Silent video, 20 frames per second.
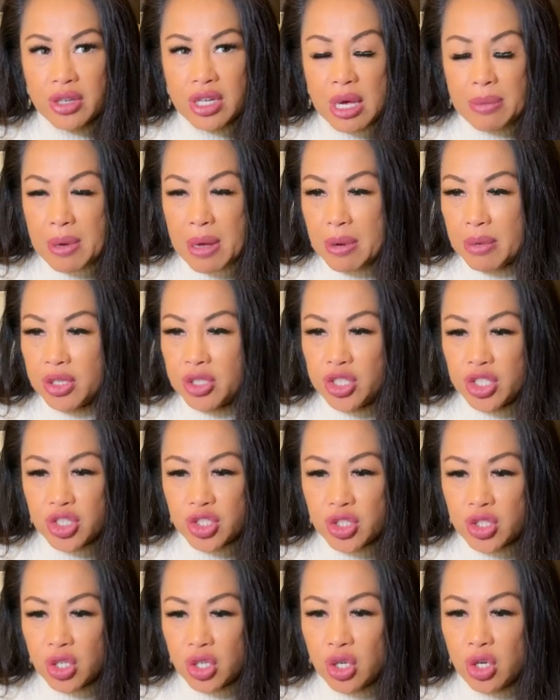up, I would
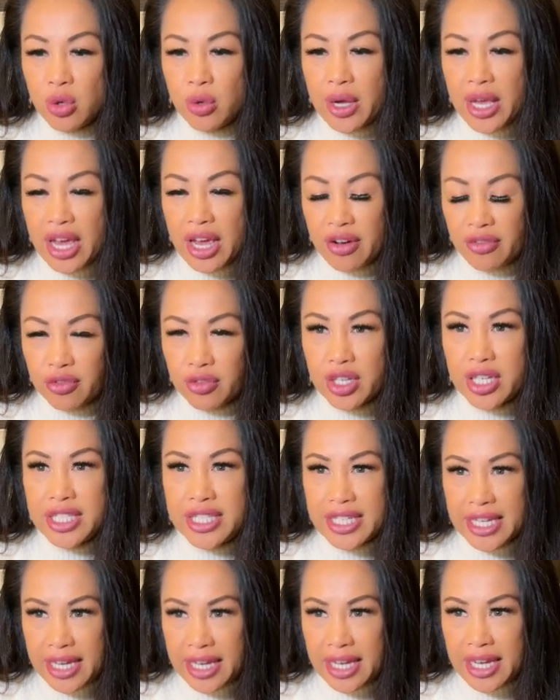just go every
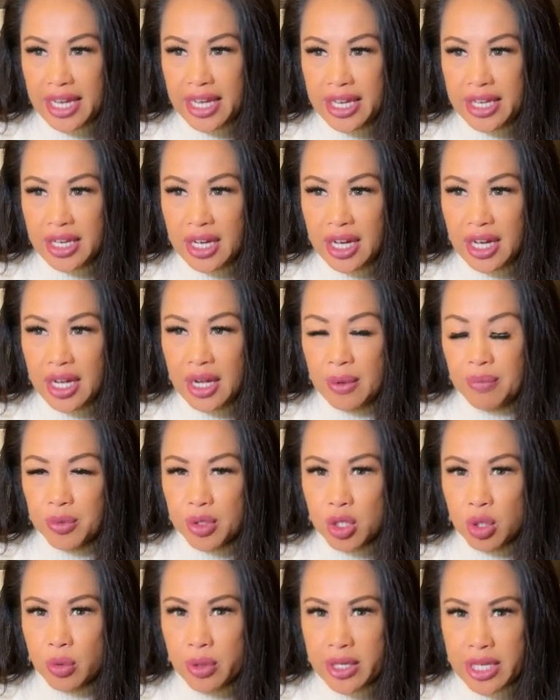day,
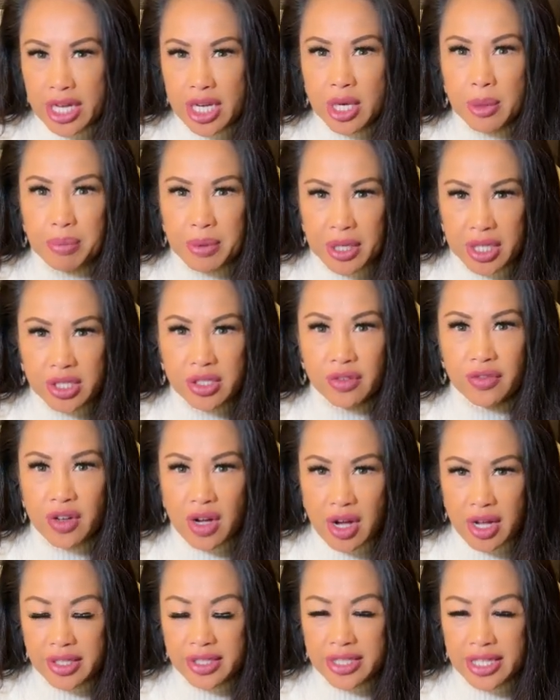create a piece of
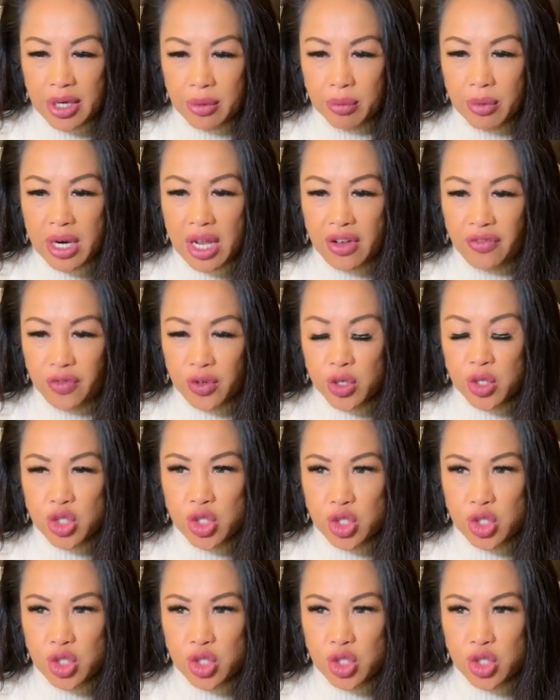content. When I first